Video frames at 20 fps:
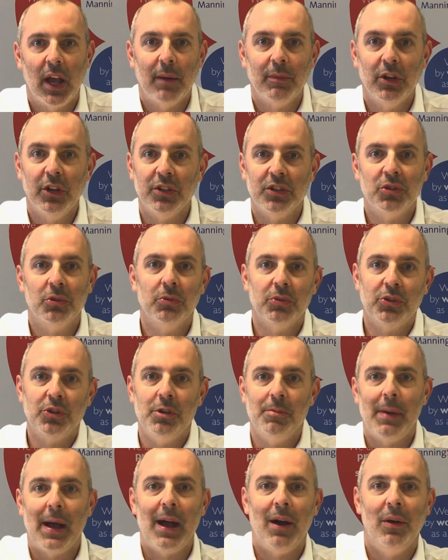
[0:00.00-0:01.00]
I'm going to talk to
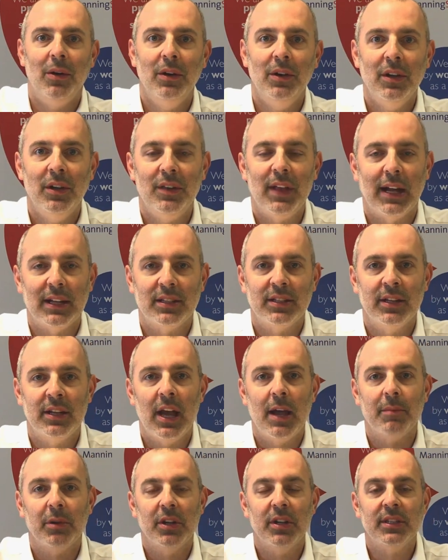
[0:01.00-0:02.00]
you about that
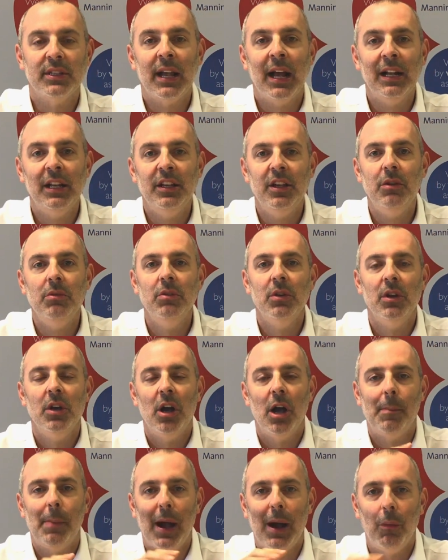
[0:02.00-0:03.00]
today. I'm going to tell you
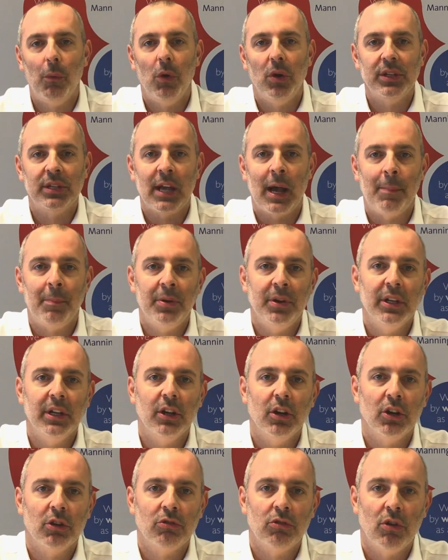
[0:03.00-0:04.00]
about what is
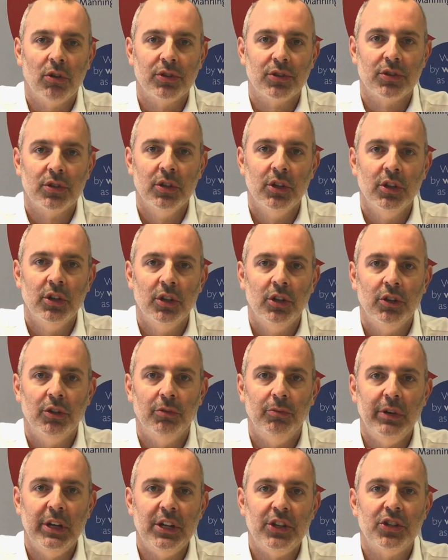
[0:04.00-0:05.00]
happening across
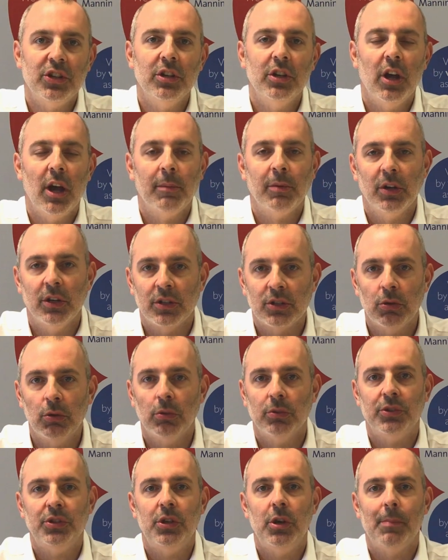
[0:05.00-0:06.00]
the region. I'm going to
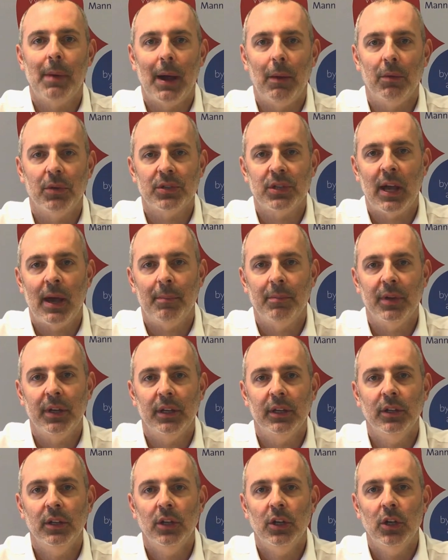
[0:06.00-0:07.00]
talk to you about what's
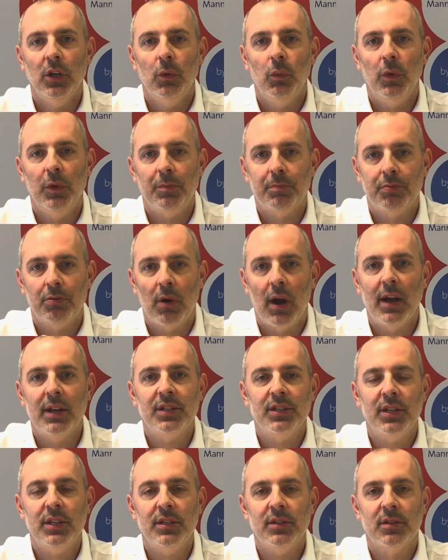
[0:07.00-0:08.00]
happening with
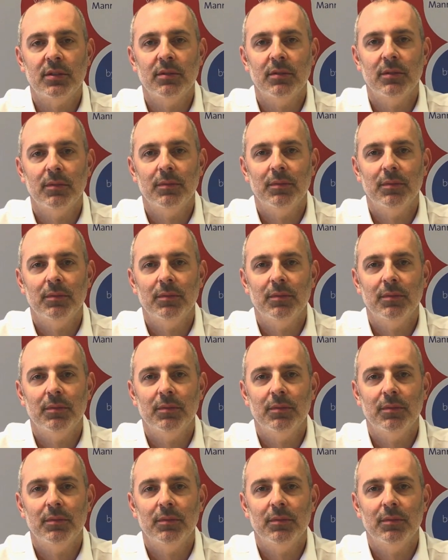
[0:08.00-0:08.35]
prices.